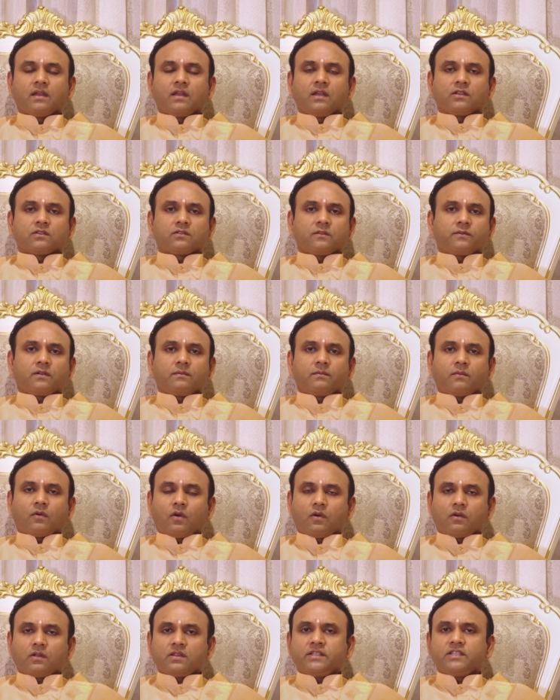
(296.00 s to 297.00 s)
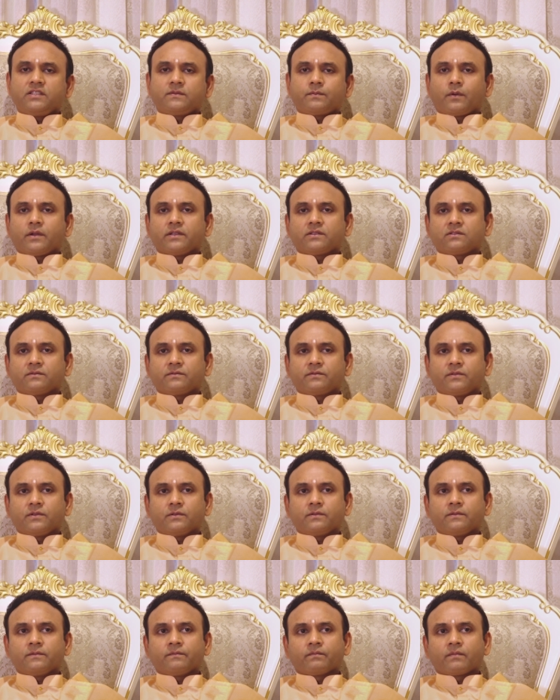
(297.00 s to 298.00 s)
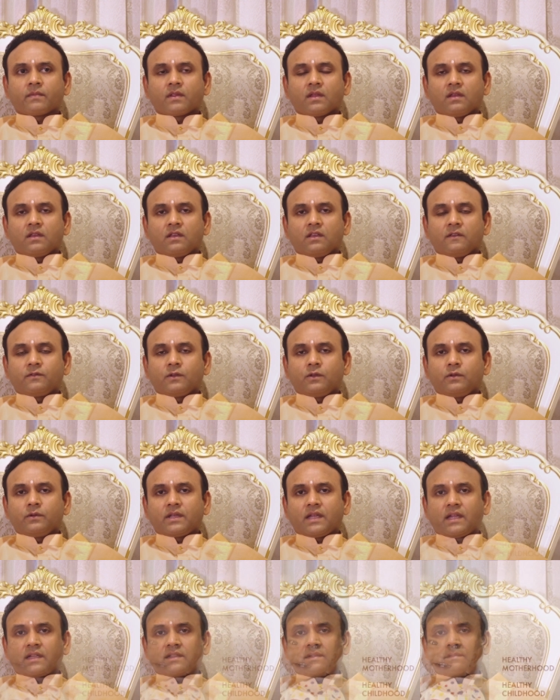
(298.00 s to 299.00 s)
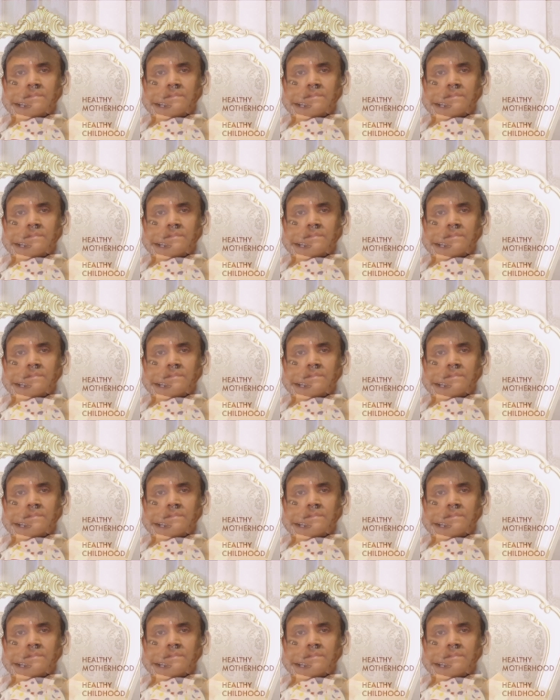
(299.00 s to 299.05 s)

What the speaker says: So from all these points of view, If you look at the